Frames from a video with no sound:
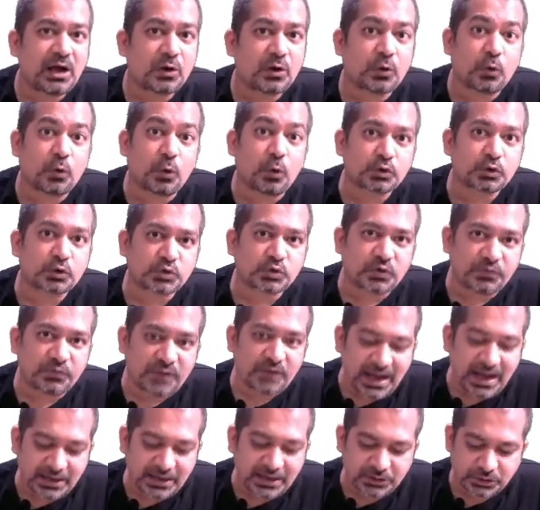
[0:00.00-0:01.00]
course of
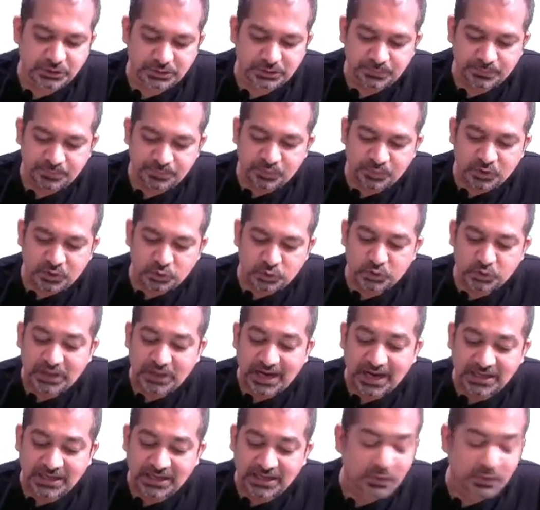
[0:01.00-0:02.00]
action. So
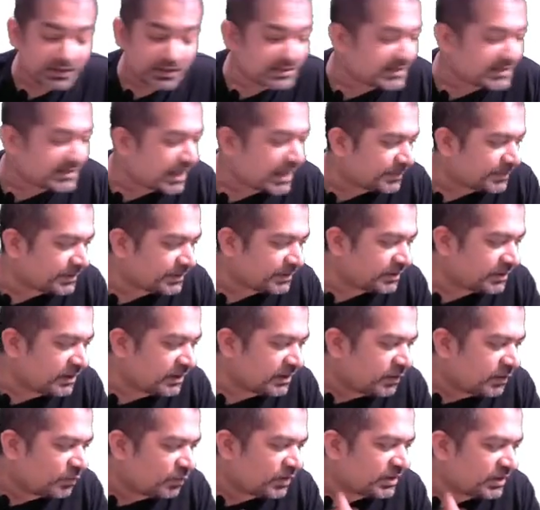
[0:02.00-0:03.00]
that is what is happening.
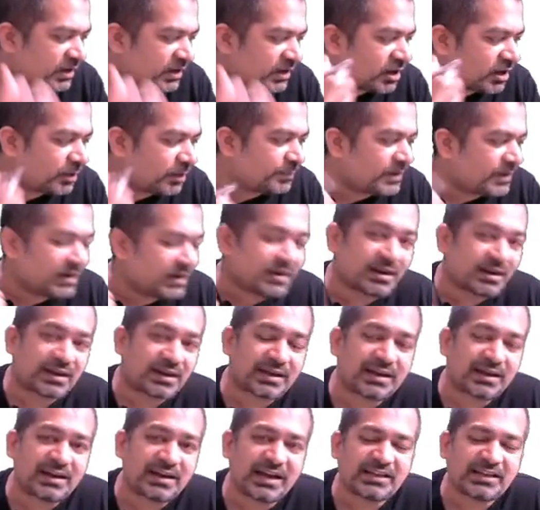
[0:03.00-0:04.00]
When the government
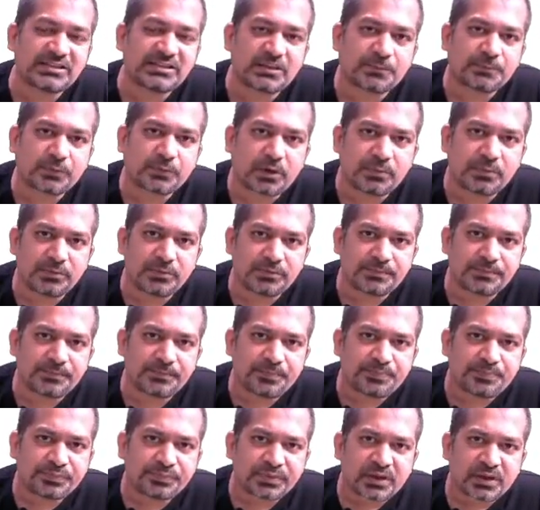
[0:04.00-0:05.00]
recognize the problem,
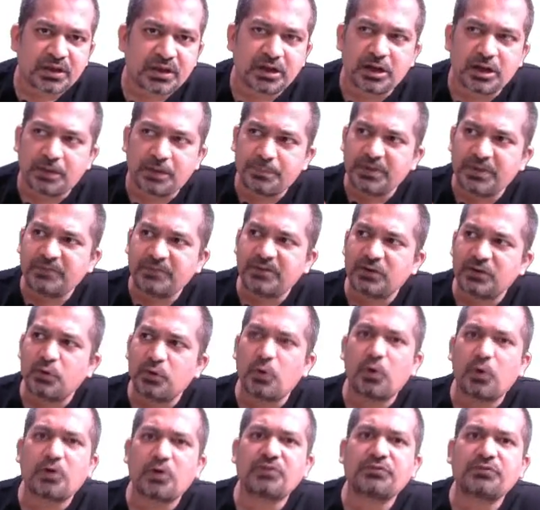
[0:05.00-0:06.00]
government will
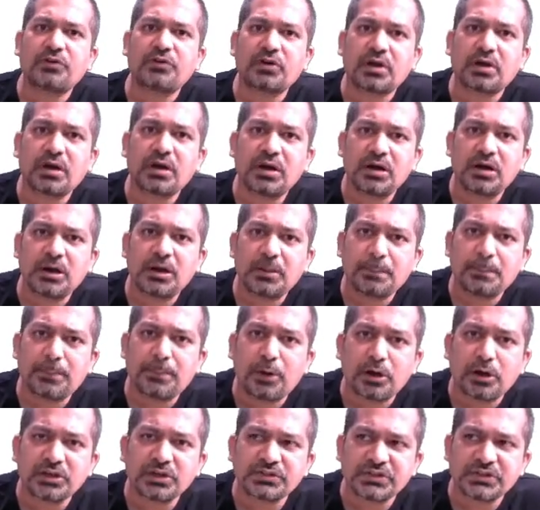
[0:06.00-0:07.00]
go on for a
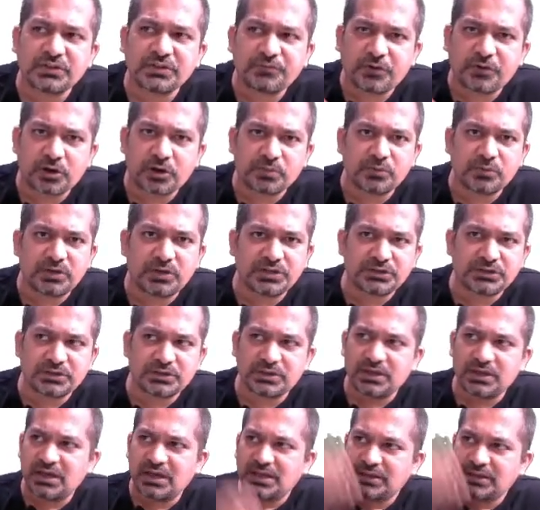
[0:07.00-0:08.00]
policy
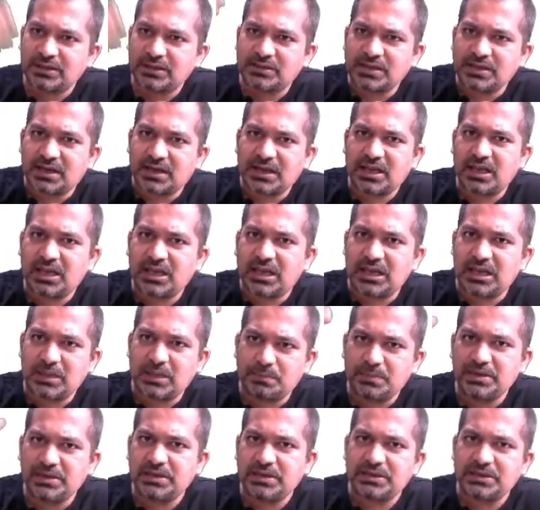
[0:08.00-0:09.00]
formulation. These are A,
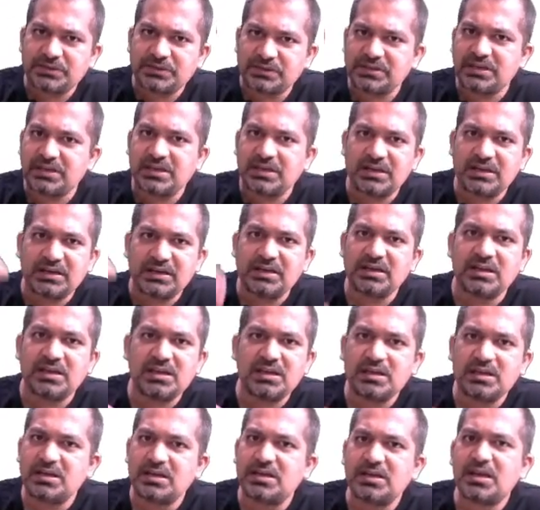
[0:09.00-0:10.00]
B, C,
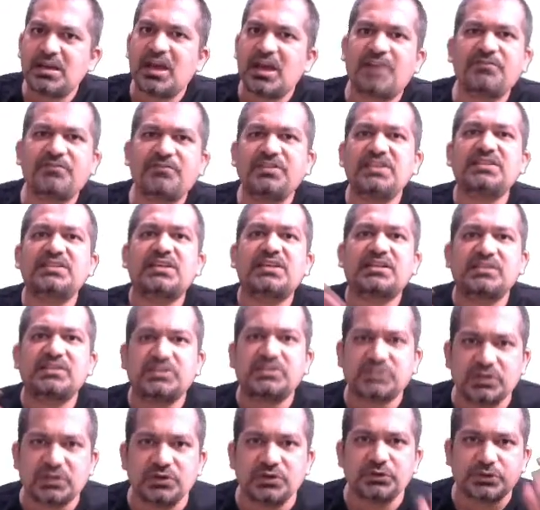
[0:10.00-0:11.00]
D, E, F. These are the
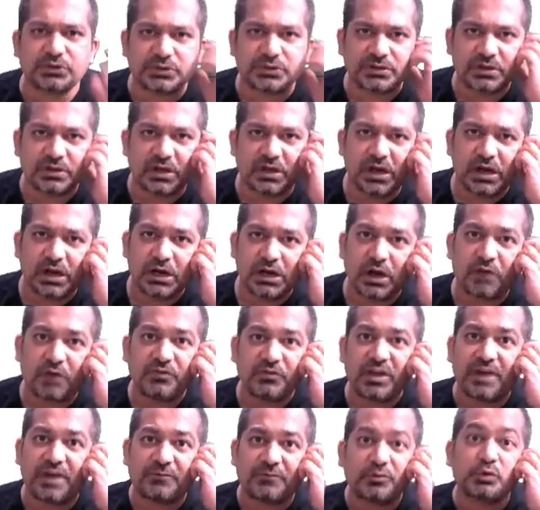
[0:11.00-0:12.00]
solution. Now
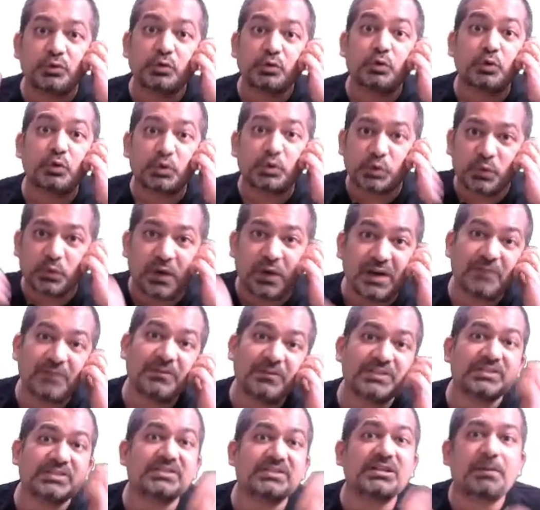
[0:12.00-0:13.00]
we have to choose one
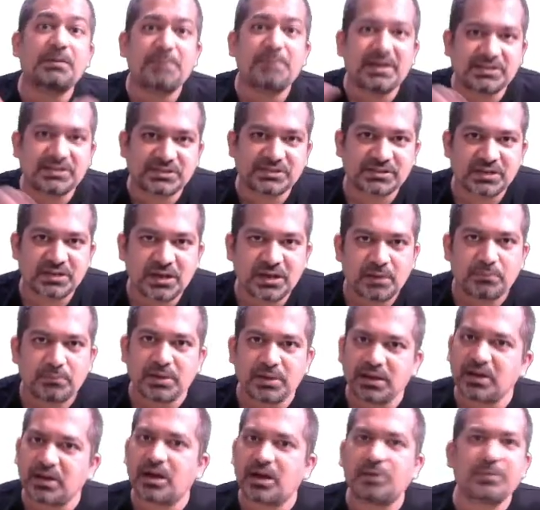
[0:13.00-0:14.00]
which is the best,
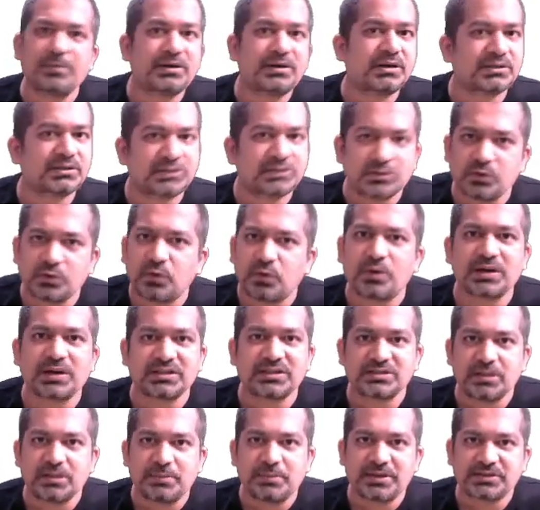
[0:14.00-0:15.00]
but the government doesn't know what
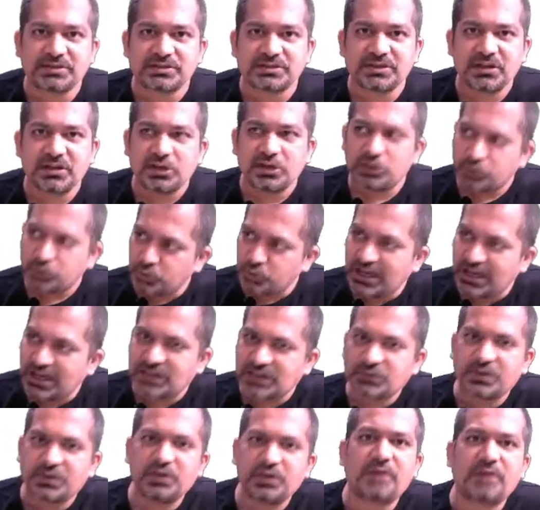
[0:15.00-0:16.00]
is the best. So
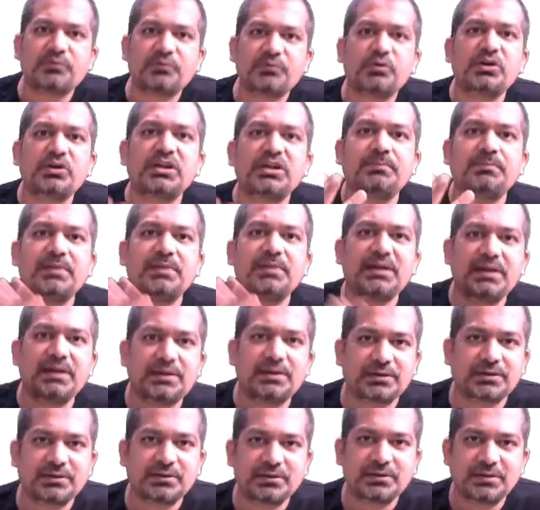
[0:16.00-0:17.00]
that's why you have to
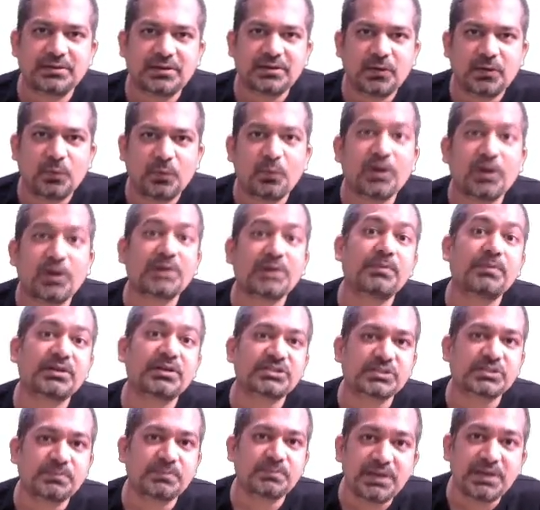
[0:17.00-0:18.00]
debate what
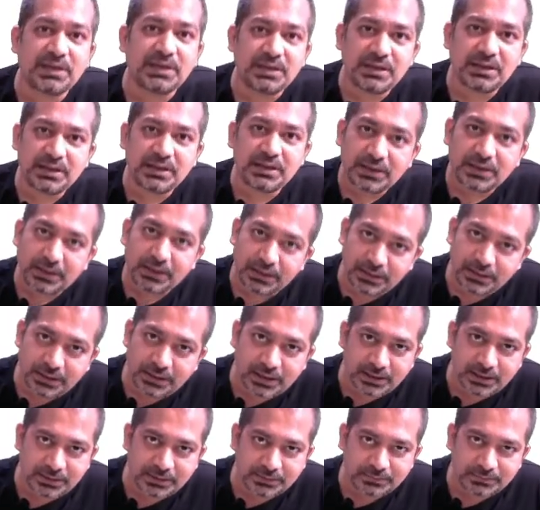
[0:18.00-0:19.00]
must be
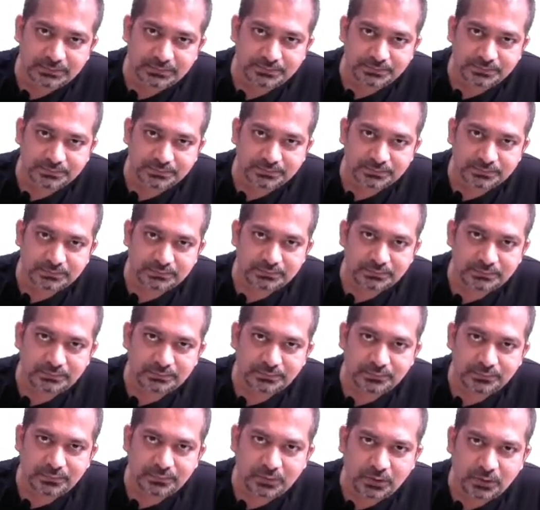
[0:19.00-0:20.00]
done.
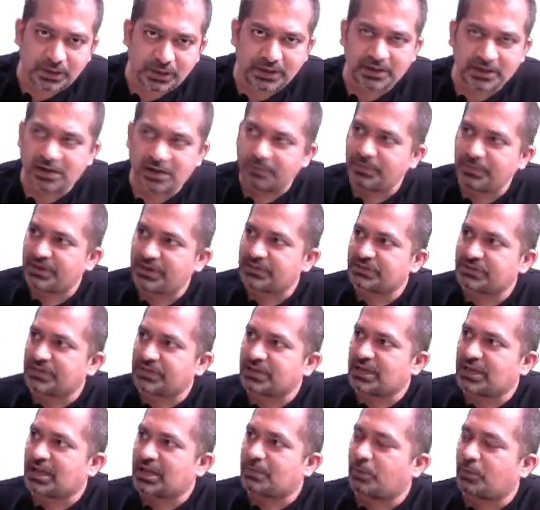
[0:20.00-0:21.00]
Alright, government is
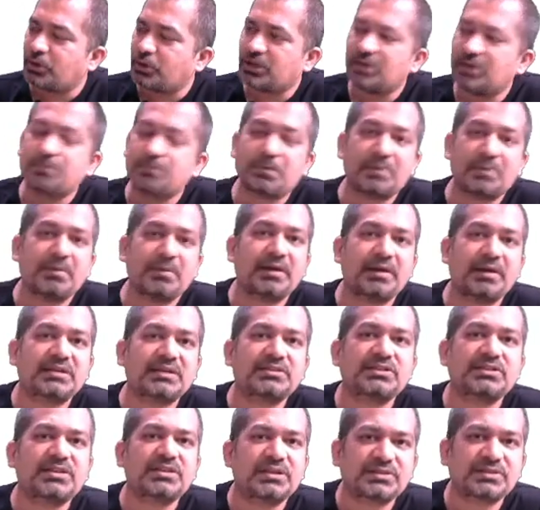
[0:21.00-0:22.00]
thinking about
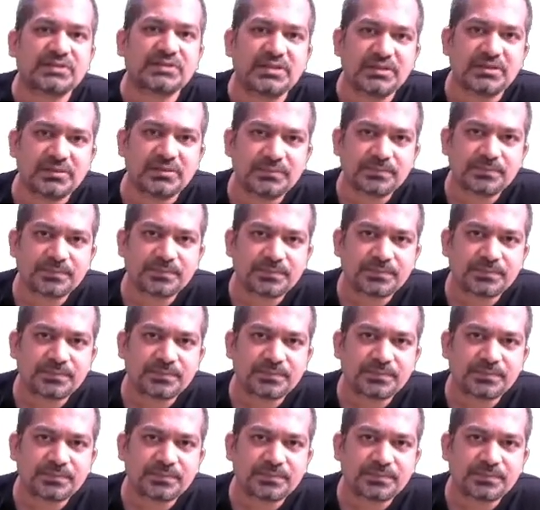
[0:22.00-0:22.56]
implementing GST.